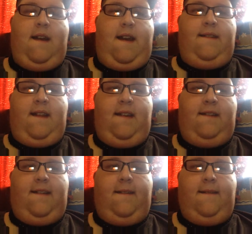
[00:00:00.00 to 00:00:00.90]
And then
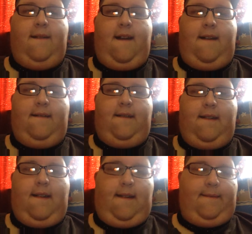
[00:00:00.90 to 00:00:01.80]
they turn around
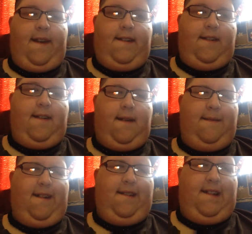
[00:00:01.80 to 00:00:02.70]
and bitch
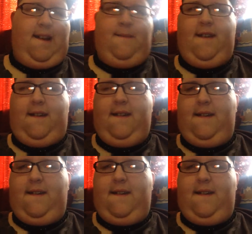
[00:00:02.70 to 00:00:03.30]
about the summer.